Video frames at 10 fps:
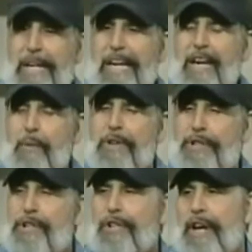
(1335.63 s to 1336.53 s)
he wants
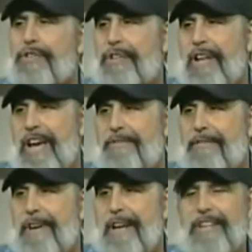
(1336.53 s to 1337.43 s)
you to change your life
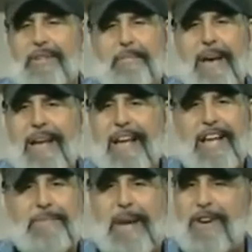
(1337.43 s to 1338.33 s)
around. It's
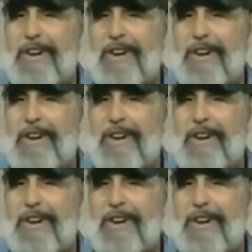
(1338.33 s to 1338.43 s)
better